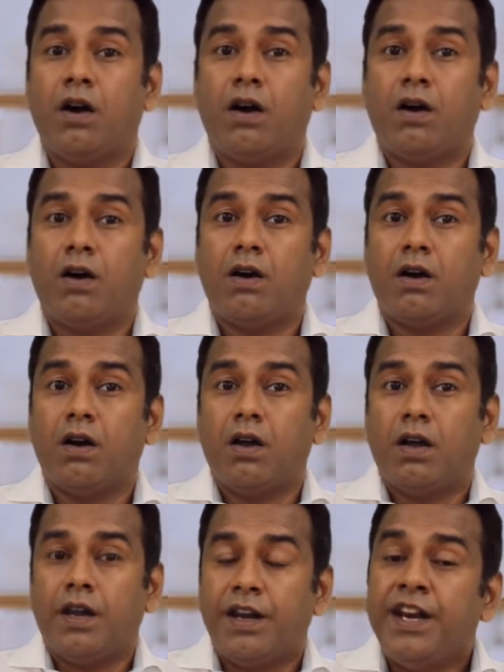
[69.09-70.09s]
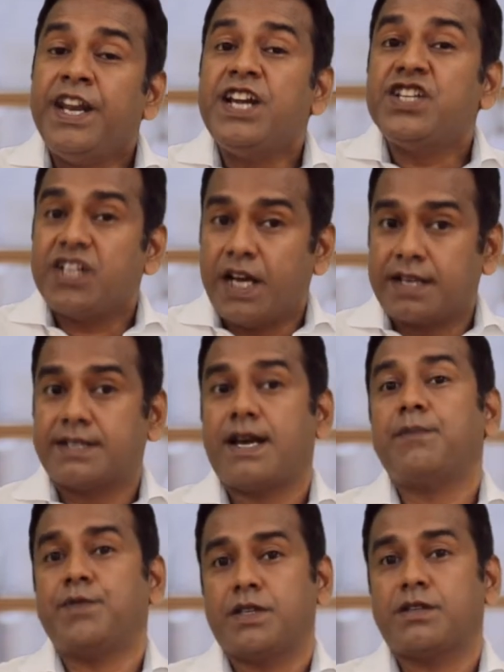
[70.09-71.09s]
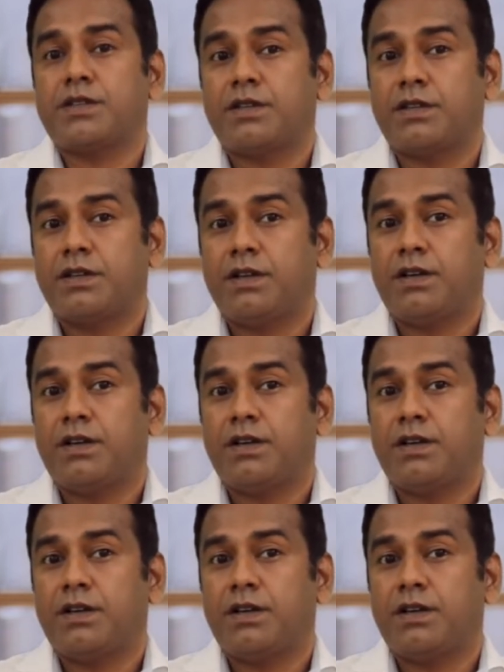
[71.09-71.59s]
uh, niche acceptance.